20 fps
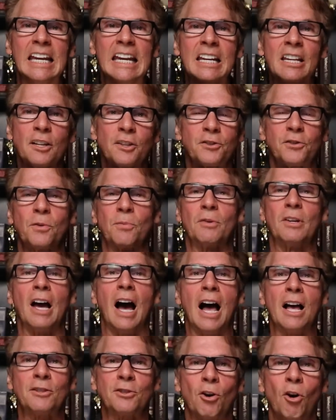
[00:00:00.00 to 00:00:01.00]
edicts from
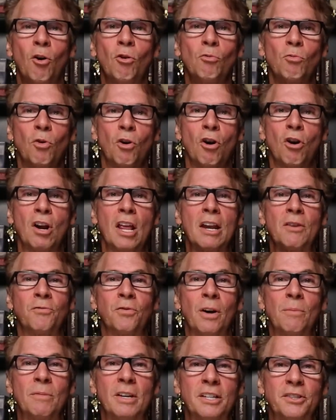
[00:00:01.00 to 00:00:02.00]
God's own word and
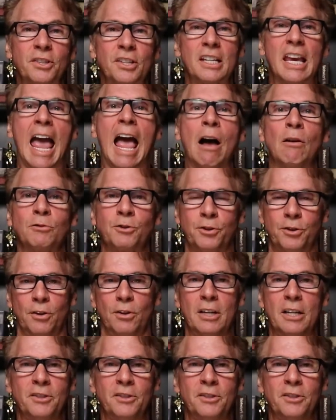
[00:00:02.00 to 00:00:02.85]
from His counsel,